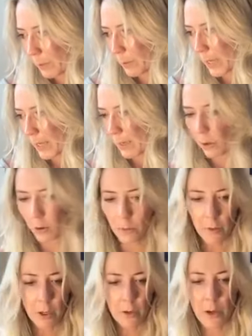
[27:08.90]
playing
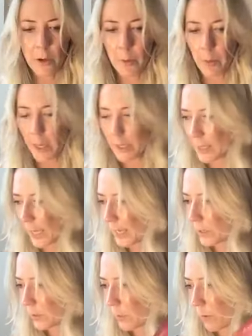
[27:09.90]
off, going back to
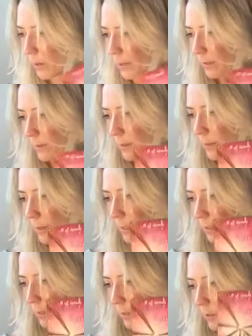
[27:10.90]
Eight of Wands,
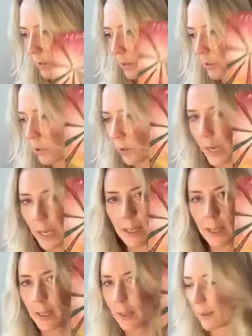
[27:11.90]
so
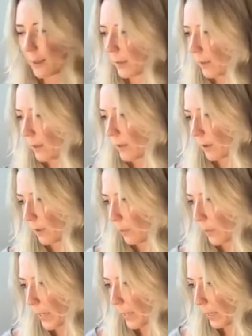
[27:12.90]
straining,
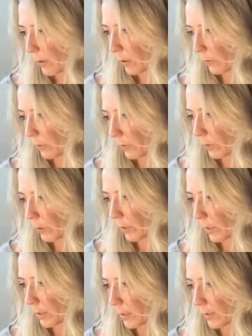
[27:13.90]
playing off of your
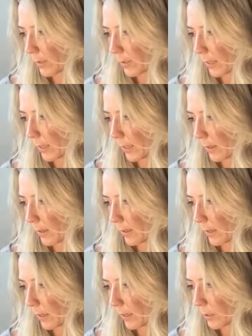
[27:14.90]
urgency
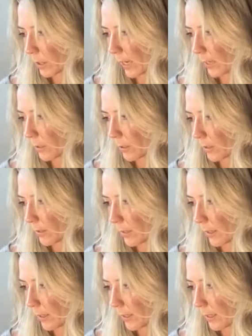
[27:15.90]
and changes.
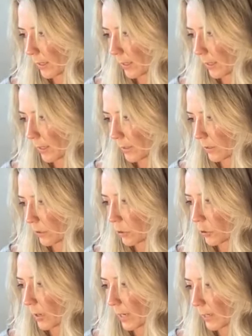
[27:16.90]
I think that it's a
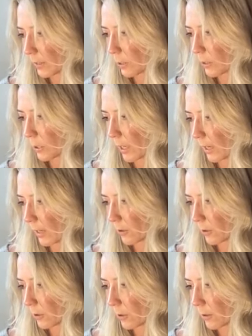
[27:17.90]
strain to
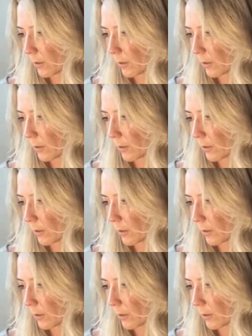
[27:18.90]
change,